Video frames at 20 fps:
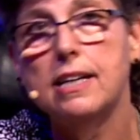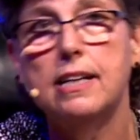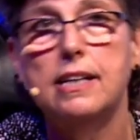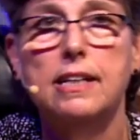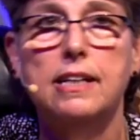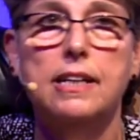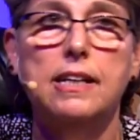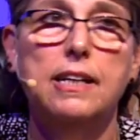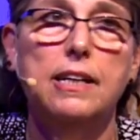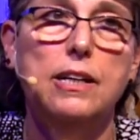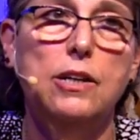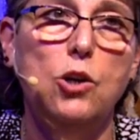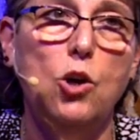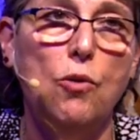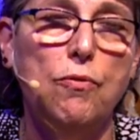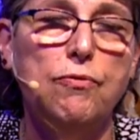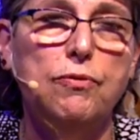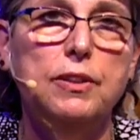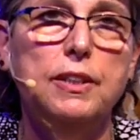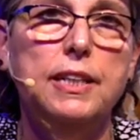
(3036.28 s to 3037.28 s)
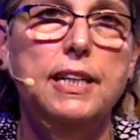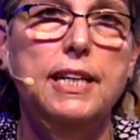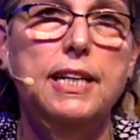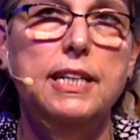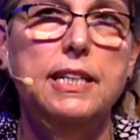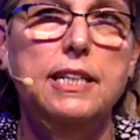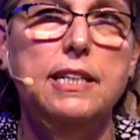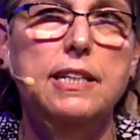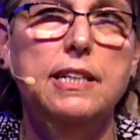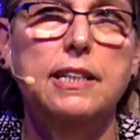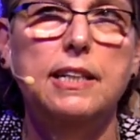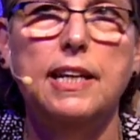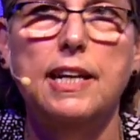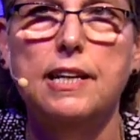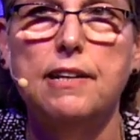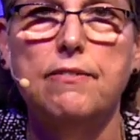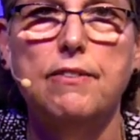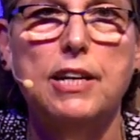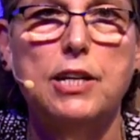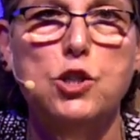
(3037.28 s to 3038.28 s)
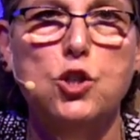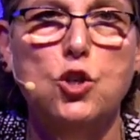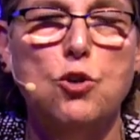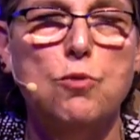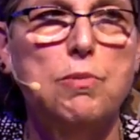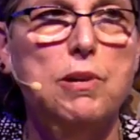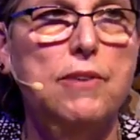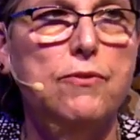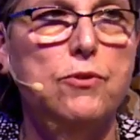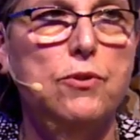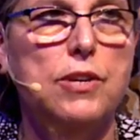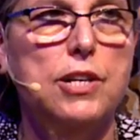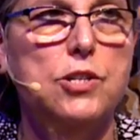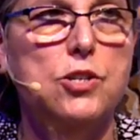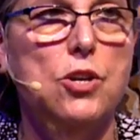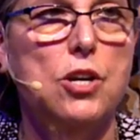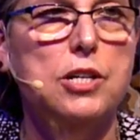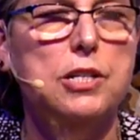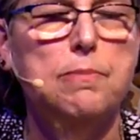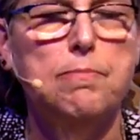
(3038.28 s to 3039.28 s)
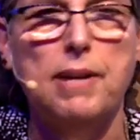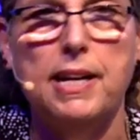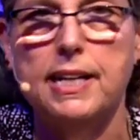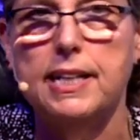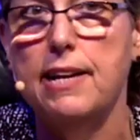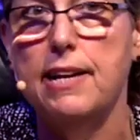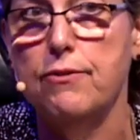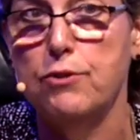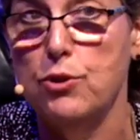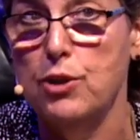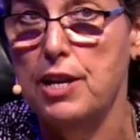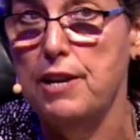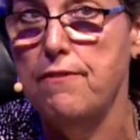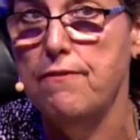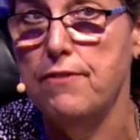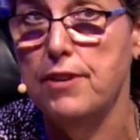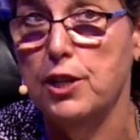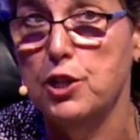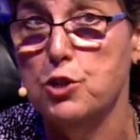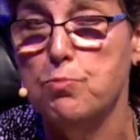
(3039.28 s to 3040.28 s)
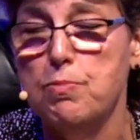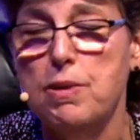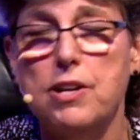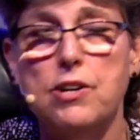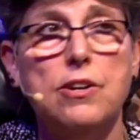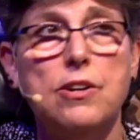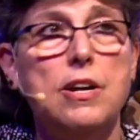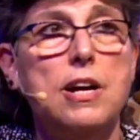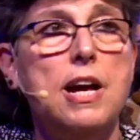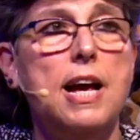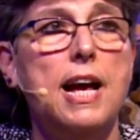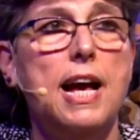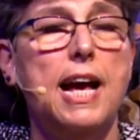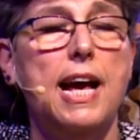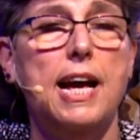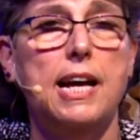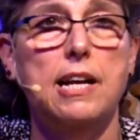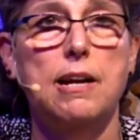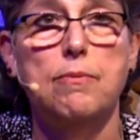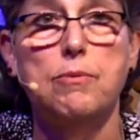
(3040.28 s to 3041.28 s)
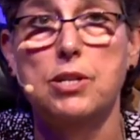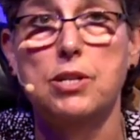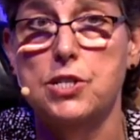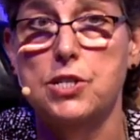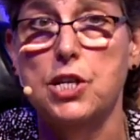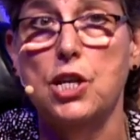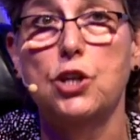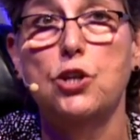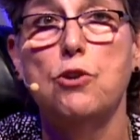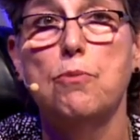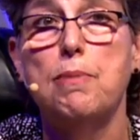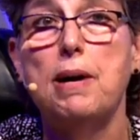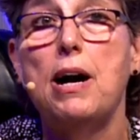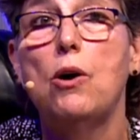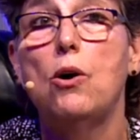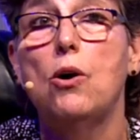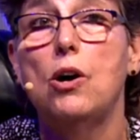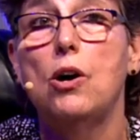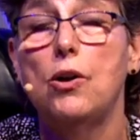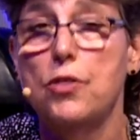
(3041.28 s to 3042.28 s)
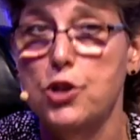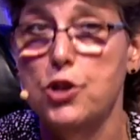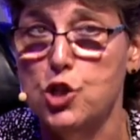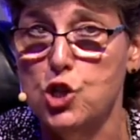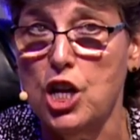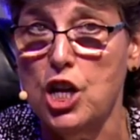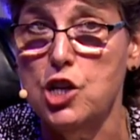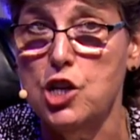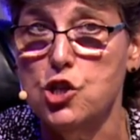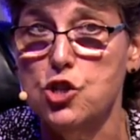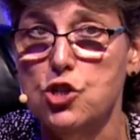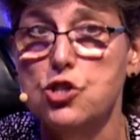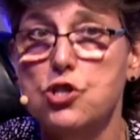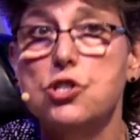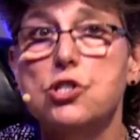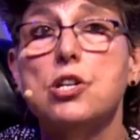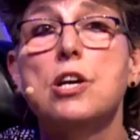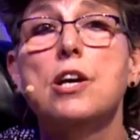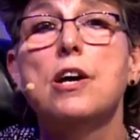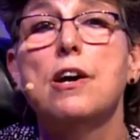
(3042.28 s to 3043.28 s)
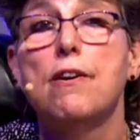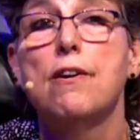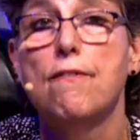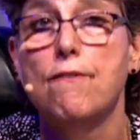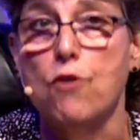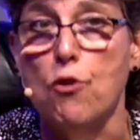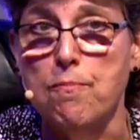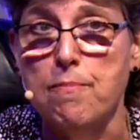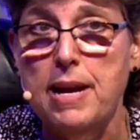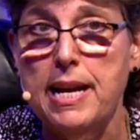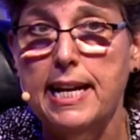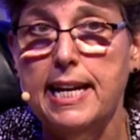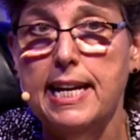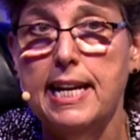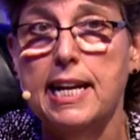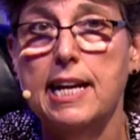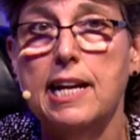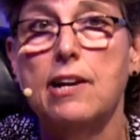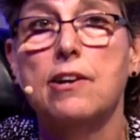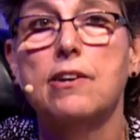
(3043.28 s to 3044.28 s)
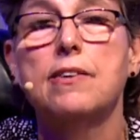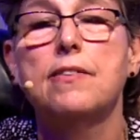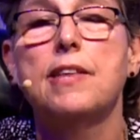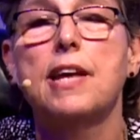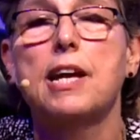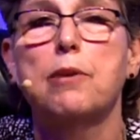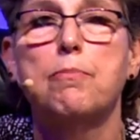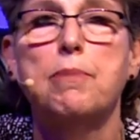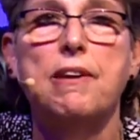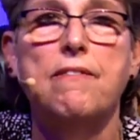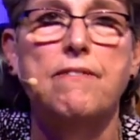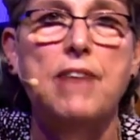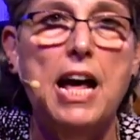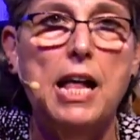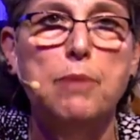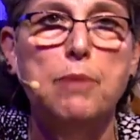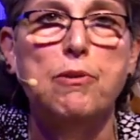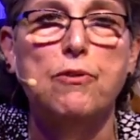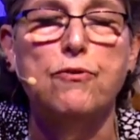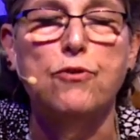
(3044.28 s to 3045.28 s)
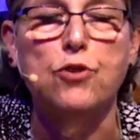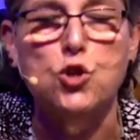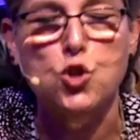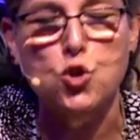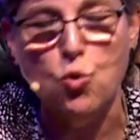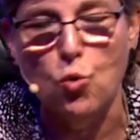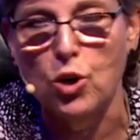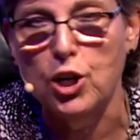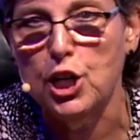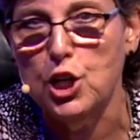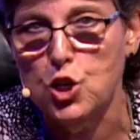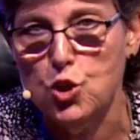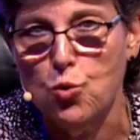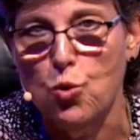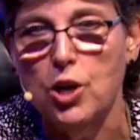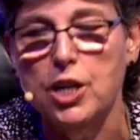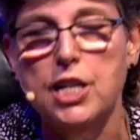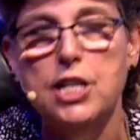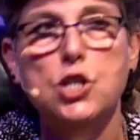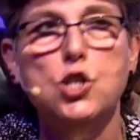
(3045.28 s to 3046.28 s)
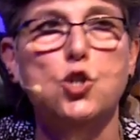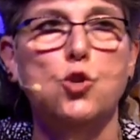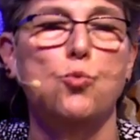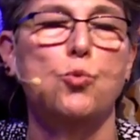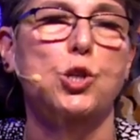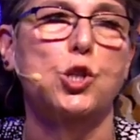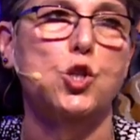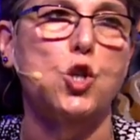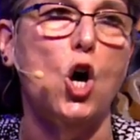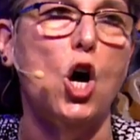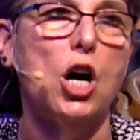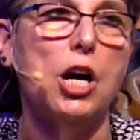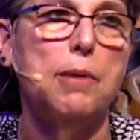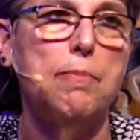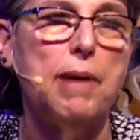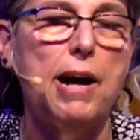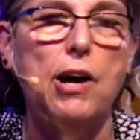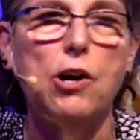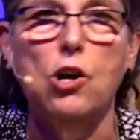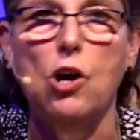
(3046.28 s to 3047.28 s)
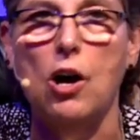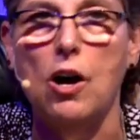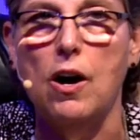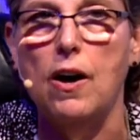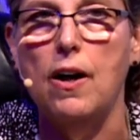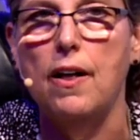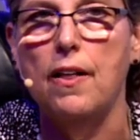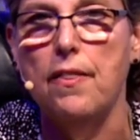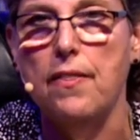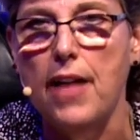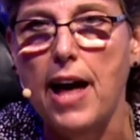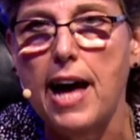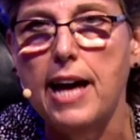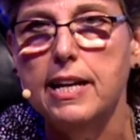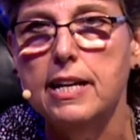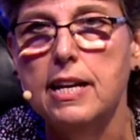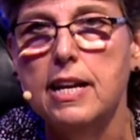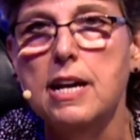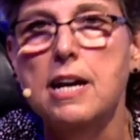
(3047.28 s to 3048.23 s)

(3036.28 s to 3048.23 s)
hopefully at the end of October after I talk to Michael after he feels better, and I'm going to tell you about the changes for Medicare that'll be available for 2020. So we'll talk about all that.